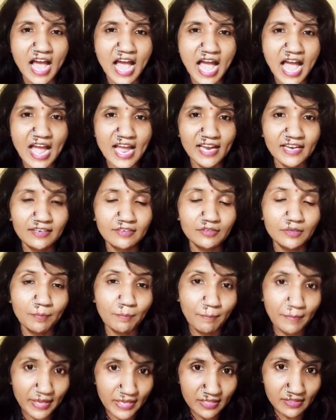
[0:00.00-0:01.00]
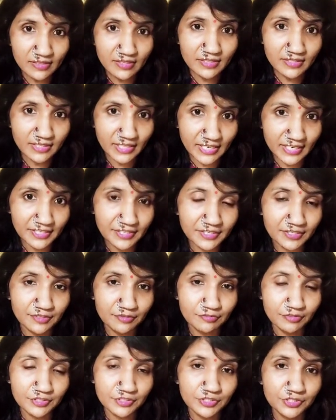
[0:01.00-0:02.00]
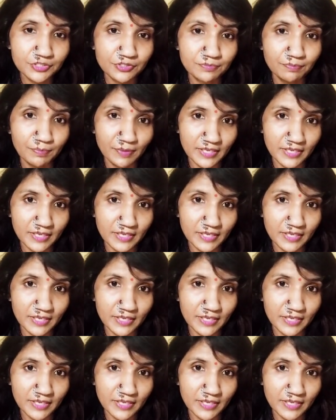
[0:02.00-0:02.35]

and the main ingredient which